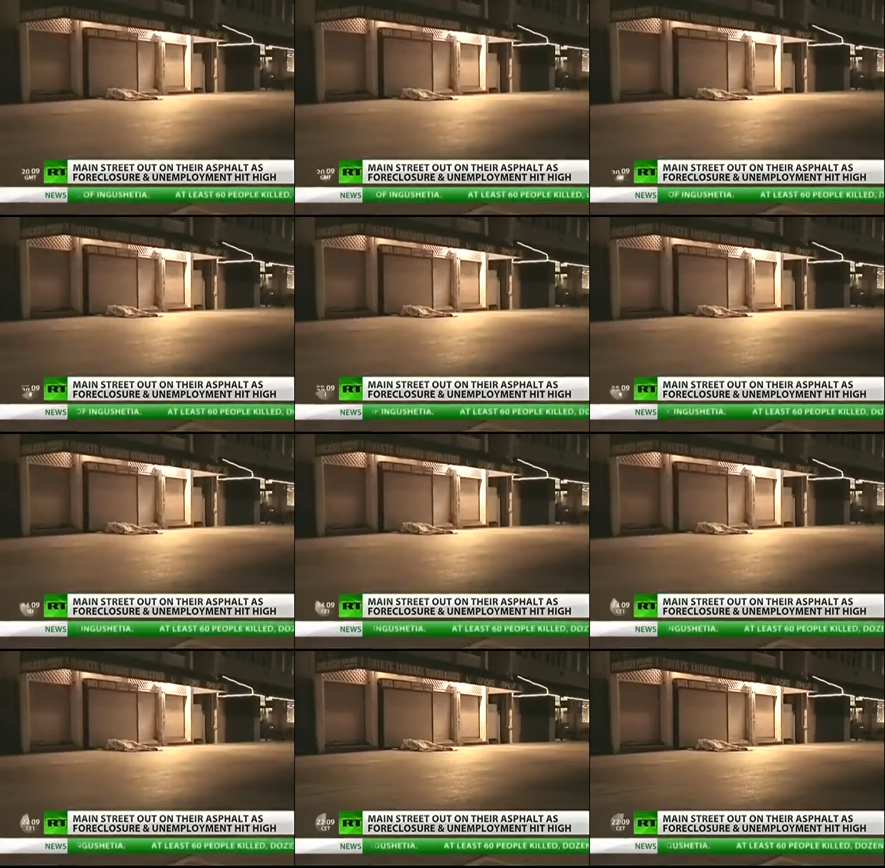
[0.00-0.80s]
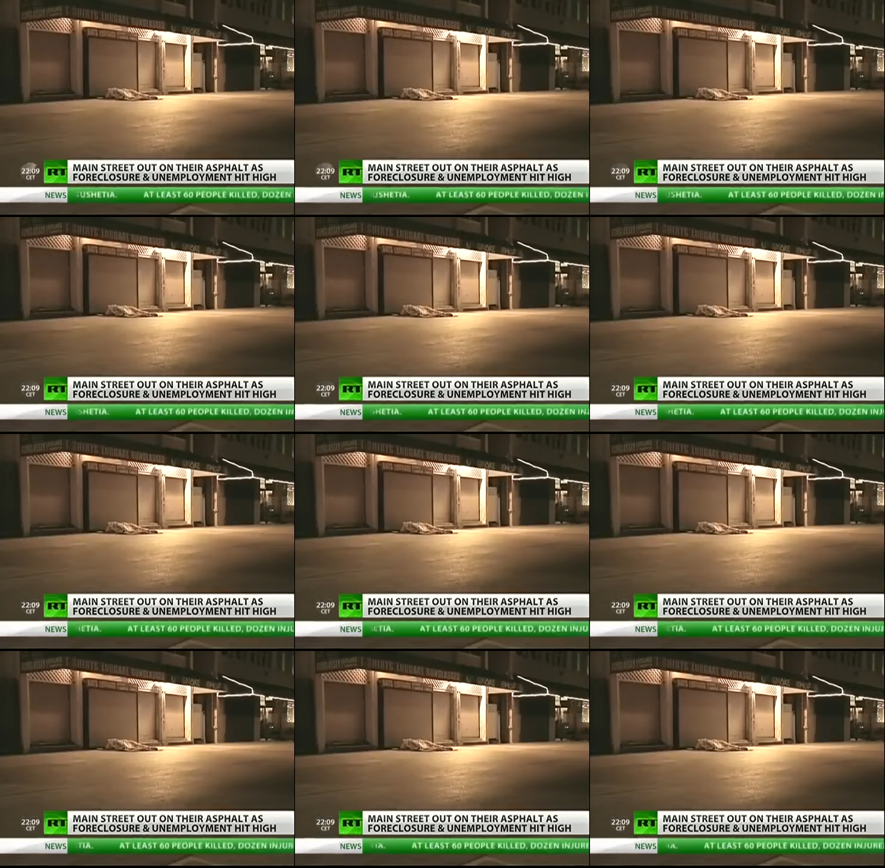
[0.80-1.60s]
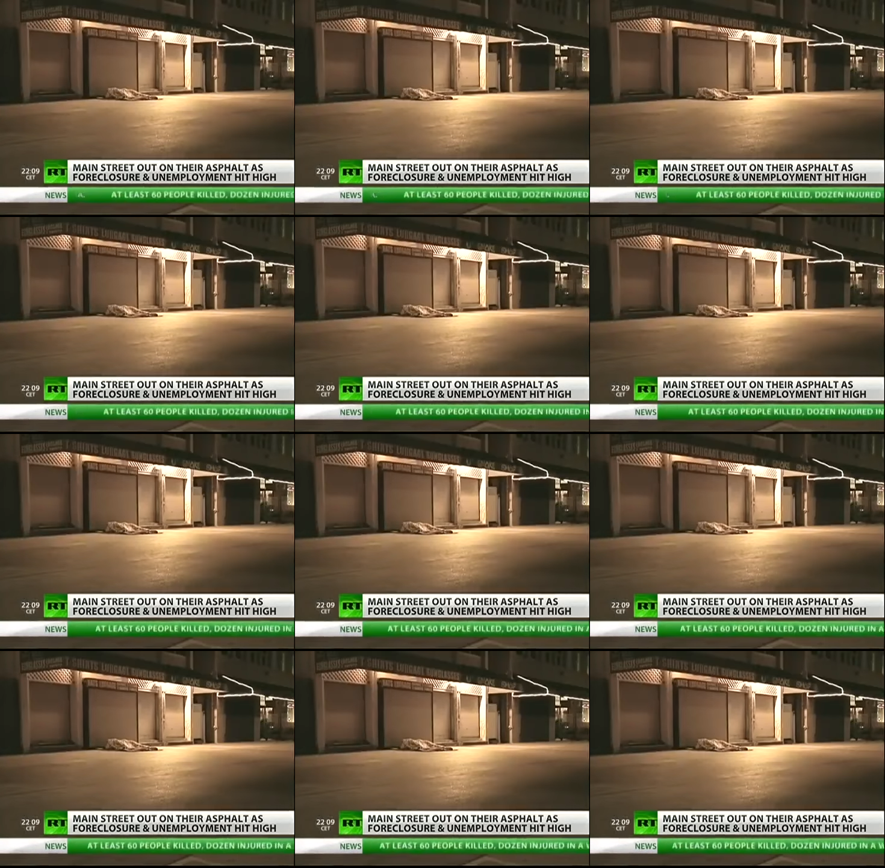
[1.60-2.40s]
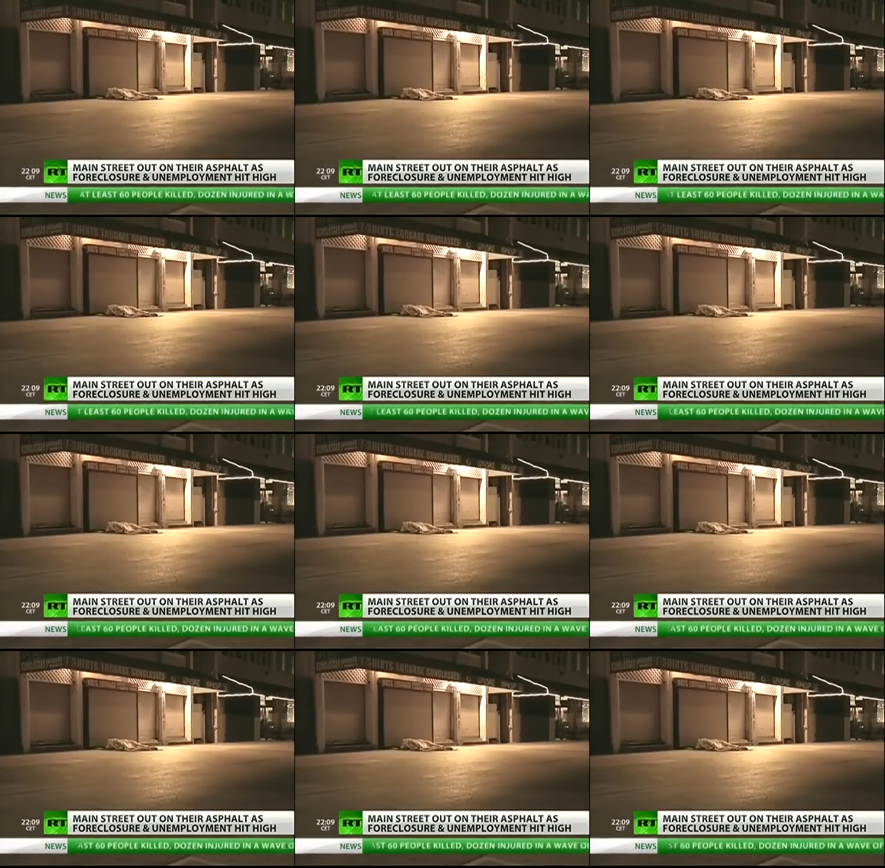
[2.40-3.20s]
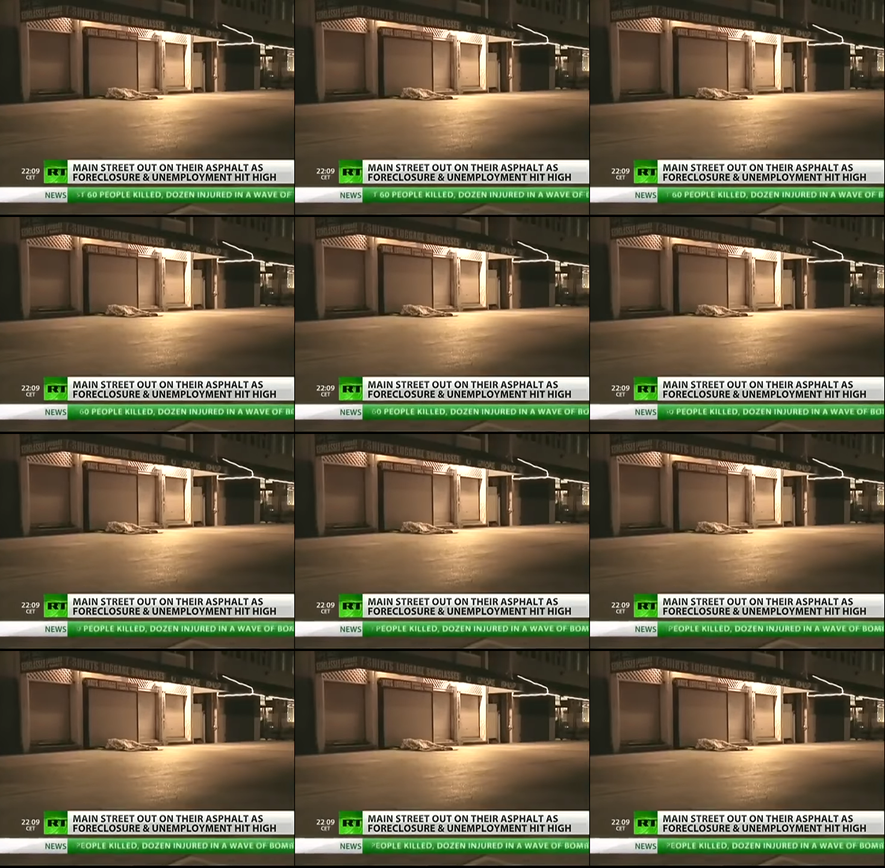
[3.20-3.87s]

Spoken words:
[unreadable: no face in view]